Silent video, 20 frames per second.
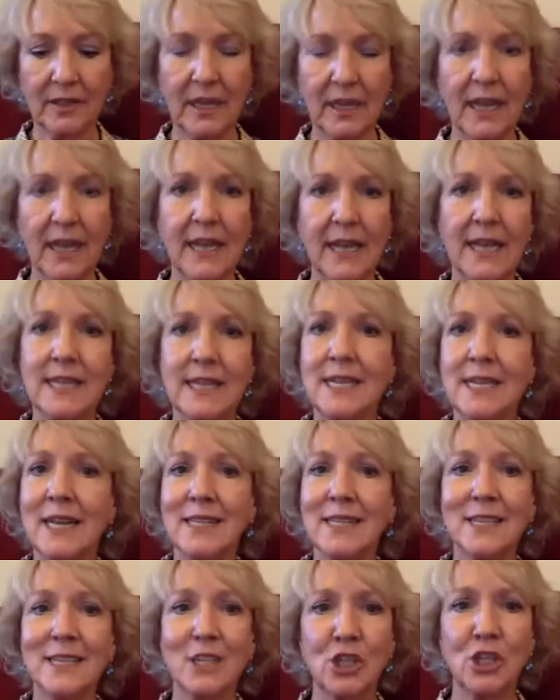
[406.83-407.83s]
It
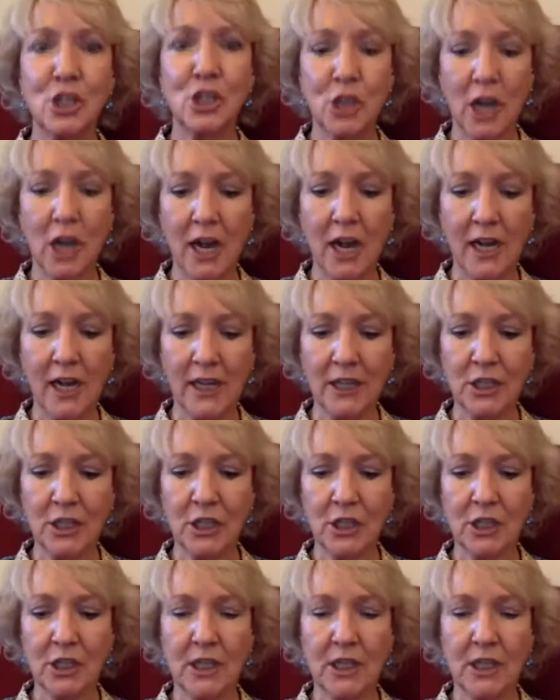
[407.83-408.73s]
doesn't judge.